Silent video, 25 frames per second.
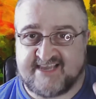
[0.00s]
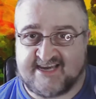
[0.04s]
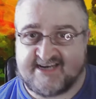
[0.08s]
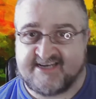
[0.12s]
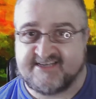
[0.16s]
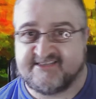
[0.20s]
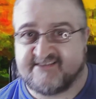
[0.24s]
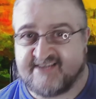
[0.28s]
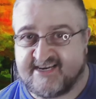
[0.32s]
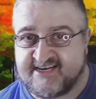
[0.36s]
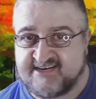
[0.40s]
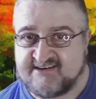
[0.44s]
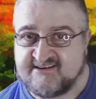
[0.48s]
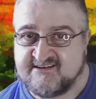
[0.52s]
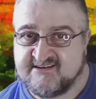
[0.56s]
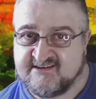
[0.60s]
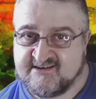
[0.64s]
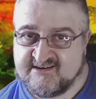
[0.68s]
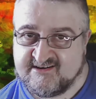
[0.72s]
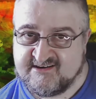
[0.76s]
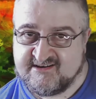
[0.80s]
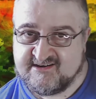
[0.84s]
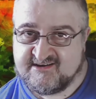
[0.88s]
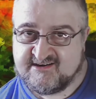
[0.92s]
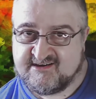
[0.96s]
It's like
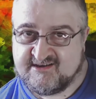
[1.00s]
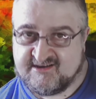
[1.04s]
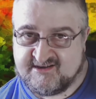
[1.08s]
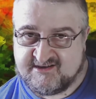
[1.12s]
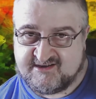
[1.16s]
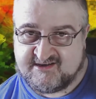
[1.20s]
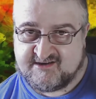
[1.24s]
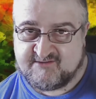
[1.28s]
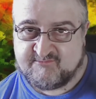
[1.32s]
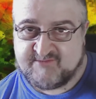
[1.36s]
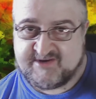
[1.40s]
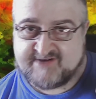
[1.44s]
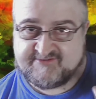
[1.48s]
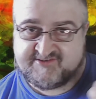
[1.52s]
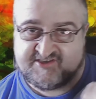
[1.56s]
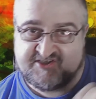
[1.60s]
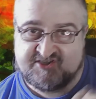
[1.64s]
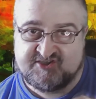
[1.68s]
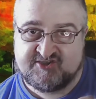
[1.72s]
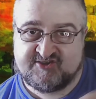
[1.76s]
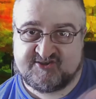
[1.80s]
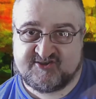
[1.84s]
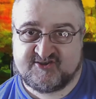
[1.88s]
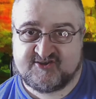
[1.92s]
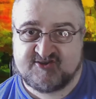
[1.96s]
we have to
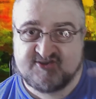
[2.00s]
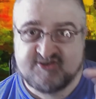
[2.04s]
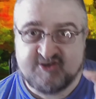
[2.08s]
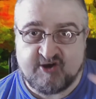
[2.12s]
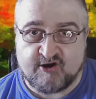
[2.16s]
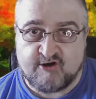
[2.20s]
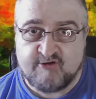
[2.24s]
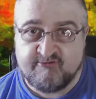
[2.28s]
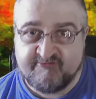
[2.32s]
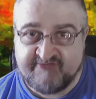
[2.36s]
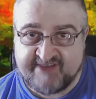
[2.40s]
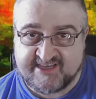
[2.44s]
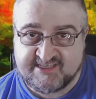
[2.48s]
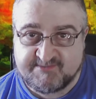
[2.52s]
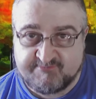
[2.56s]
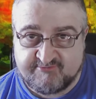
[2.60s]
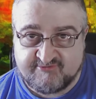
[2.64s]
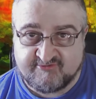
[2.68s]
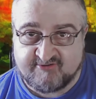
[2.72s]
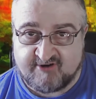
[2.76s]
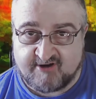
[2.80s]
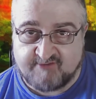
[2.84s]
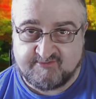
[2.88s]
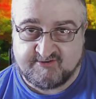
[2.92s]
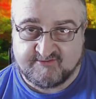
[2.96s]
solve this
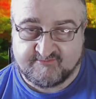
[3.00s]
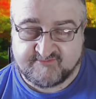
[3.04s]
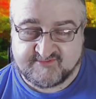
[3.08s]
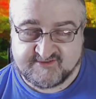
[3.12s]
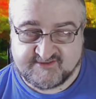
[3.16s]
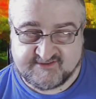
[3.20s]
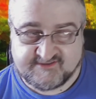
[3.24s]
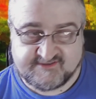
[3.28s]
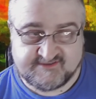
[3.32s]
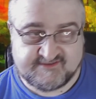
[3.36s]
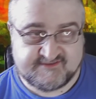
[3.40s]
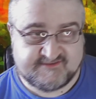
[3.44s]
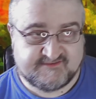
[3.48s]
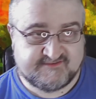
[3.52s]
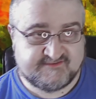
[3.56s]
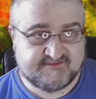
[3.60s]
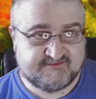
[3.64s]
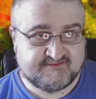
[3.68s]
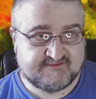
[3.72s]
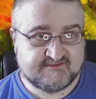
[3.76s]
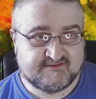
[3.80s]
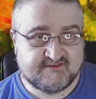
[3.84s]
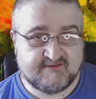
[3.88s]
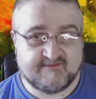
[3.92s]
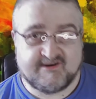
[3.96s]
problem
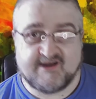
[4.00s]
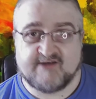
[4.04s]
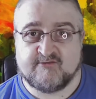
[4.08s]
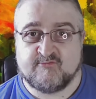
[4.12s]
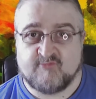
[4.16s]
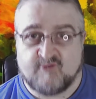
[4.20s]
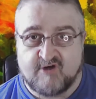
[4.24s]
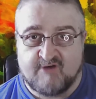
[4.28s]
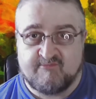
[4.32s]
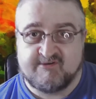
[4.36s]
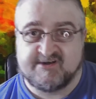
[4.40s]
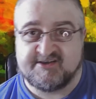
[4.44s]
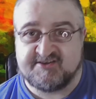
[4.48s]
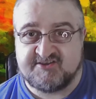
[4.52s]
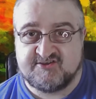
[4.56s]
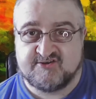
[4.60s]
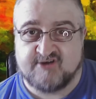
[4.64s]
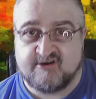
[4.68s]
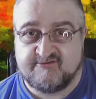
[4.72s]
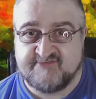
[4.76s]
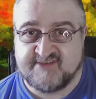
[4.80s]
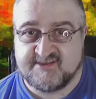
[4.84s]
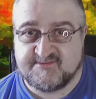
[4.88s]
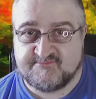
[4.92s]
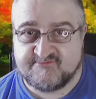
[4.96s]
no matter what, we're going to solve
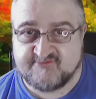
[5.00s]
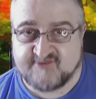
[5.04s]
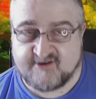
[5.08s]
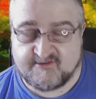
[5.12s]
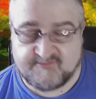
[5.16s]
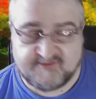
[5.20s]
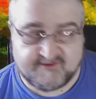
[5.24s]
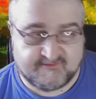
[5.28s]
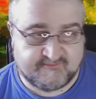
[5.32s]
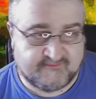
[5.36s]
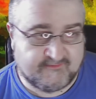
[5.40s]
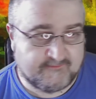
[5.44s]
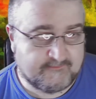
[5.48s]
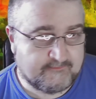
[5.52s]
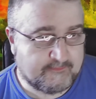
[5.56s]
this problem.